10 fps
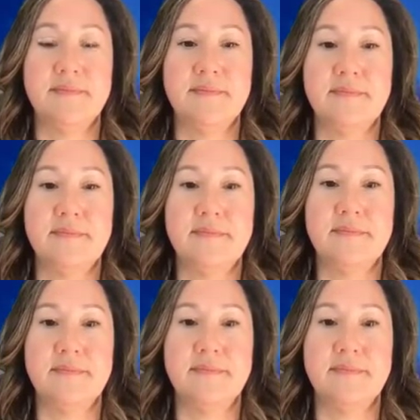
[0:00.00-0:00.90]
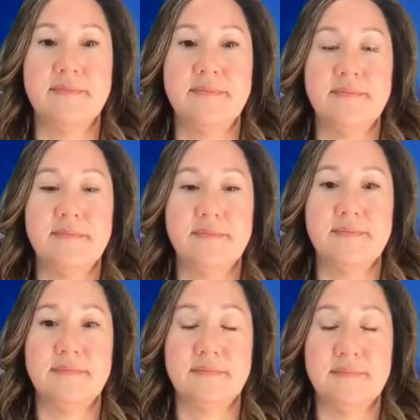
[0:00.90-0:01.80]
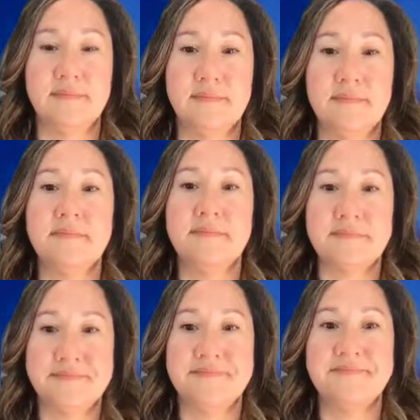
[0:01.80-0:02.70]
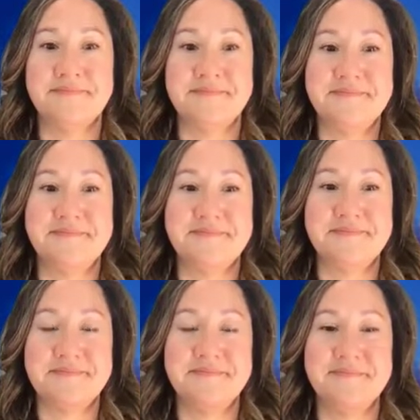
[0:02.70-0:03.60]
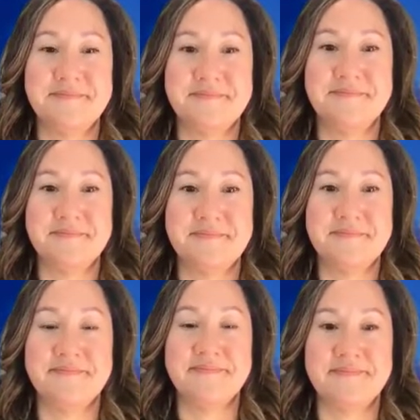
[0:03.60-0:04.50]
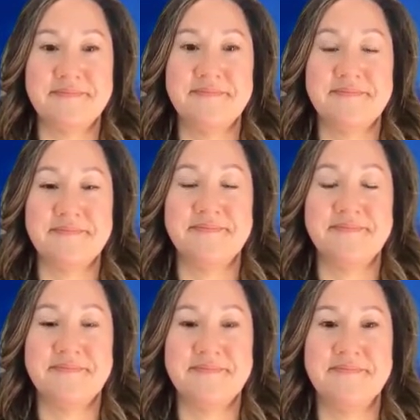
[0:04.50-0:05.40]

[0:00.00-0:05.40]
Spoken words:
No words are spoken by the person on screen.